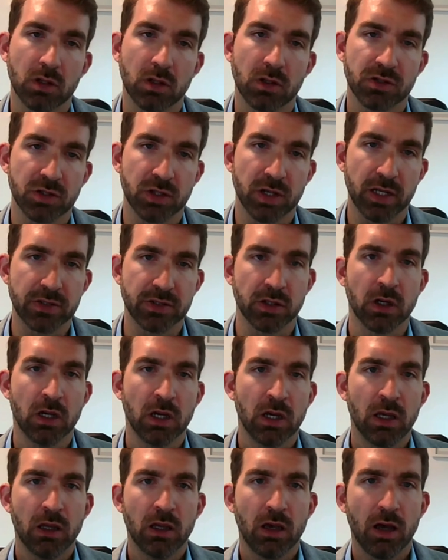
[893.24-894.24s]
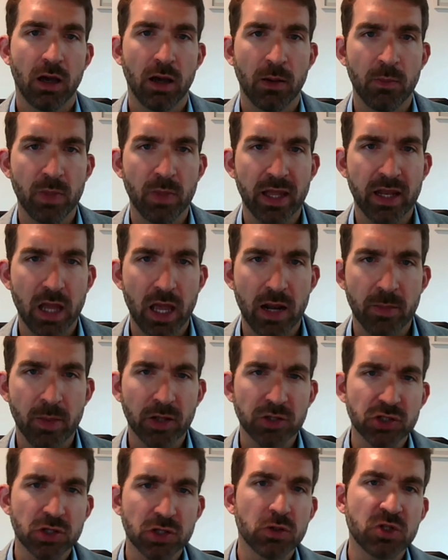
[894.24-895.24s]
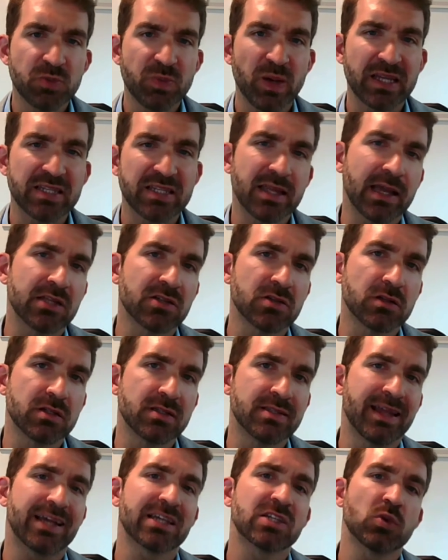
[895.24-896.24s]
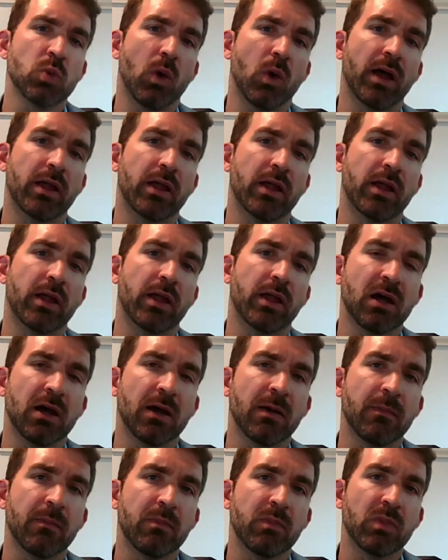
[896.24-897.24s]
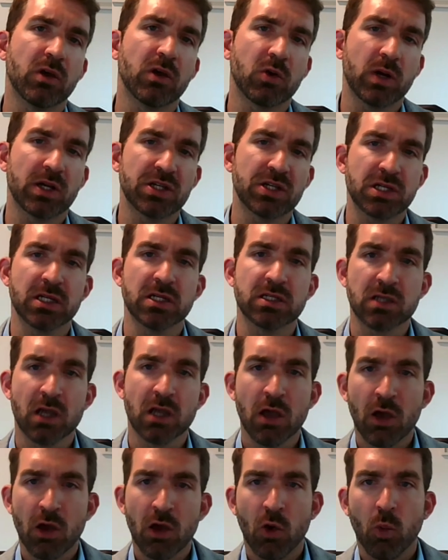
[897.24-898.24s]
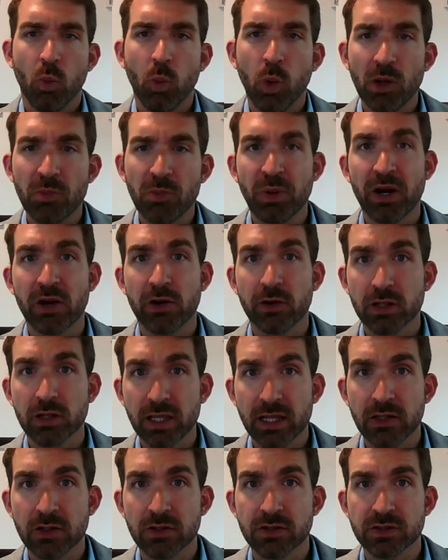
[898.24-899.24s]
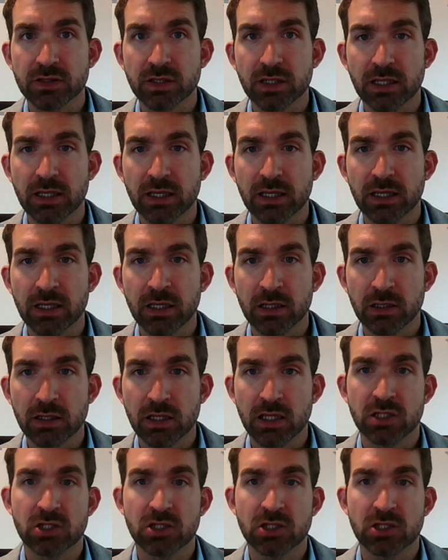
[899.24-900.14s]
That's a good answer. And I'm not sure who's best to answer this next one, but the question is, what parallels in